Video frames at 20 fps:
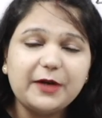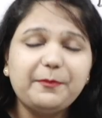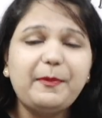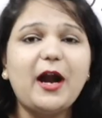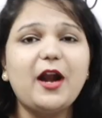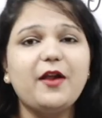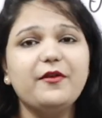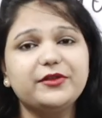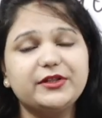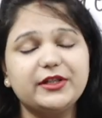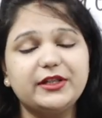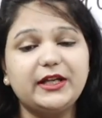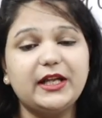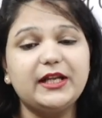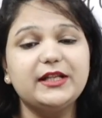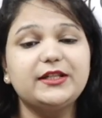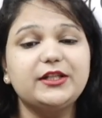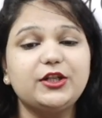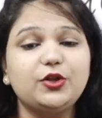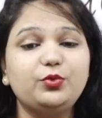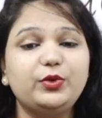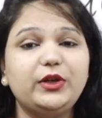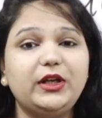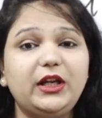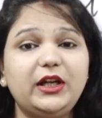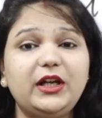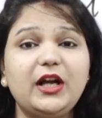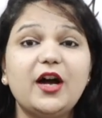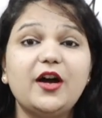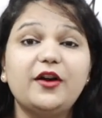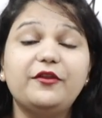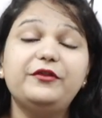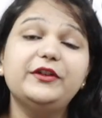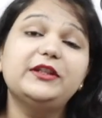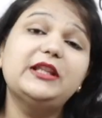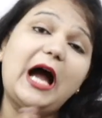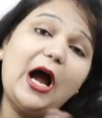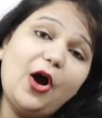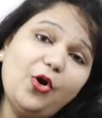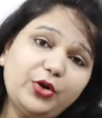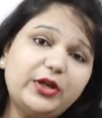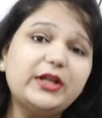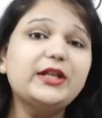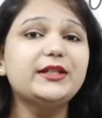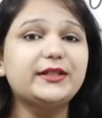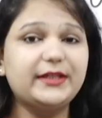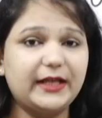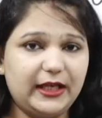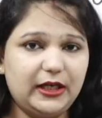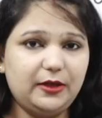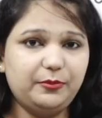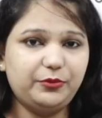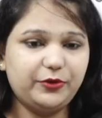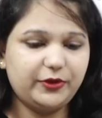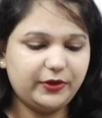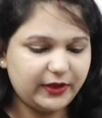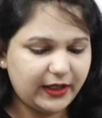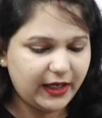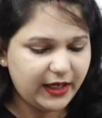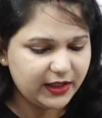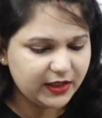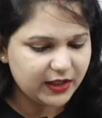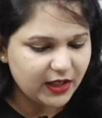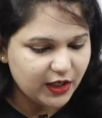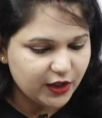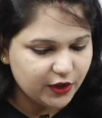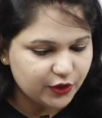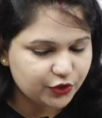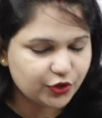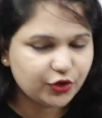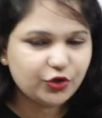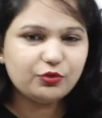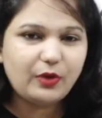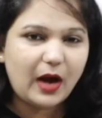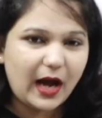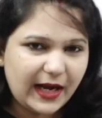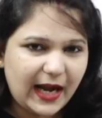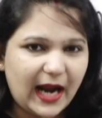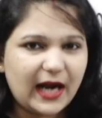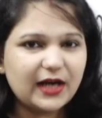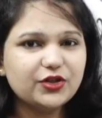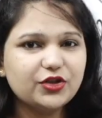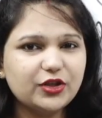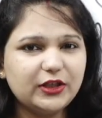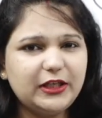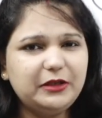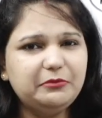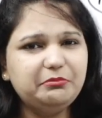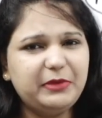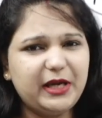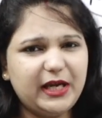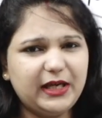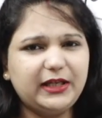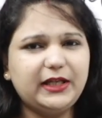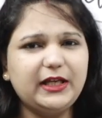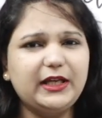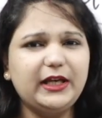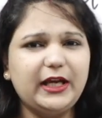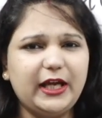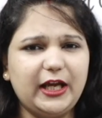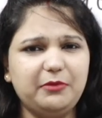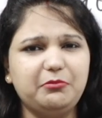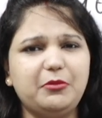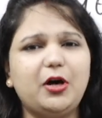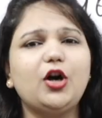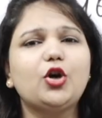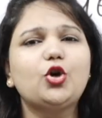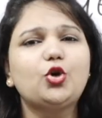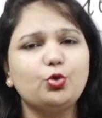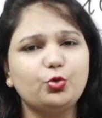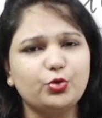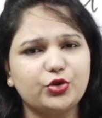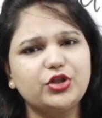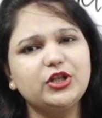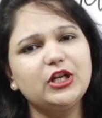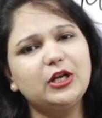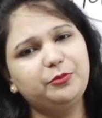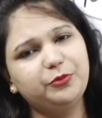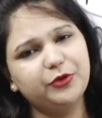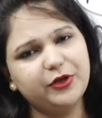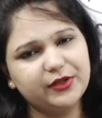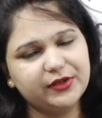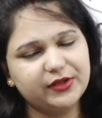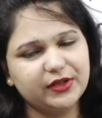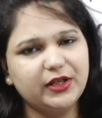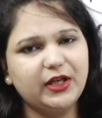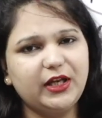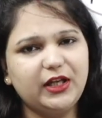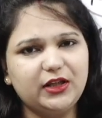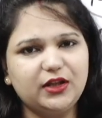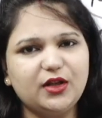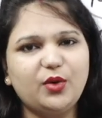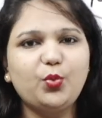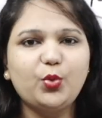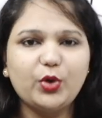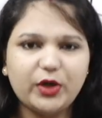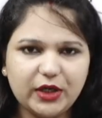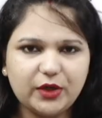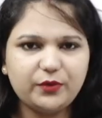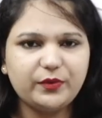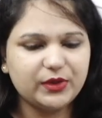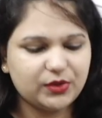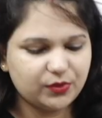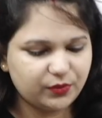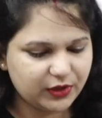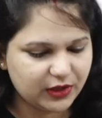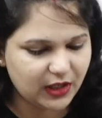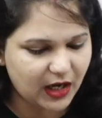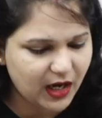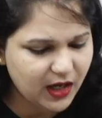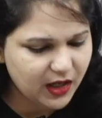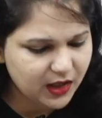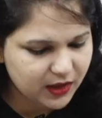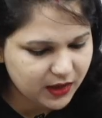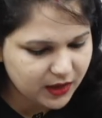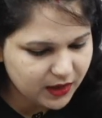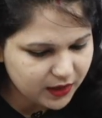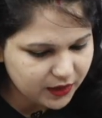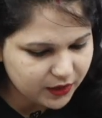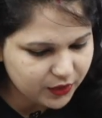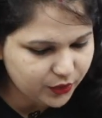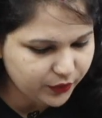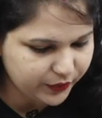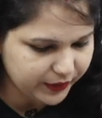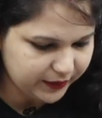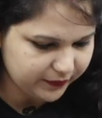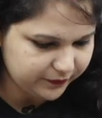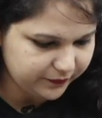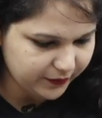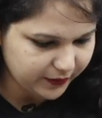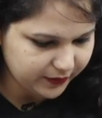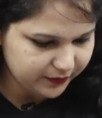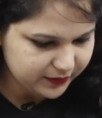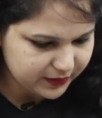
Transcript: part of the sentence you need without his help, right? So you are actually making him a crucial person in the work which we are going for.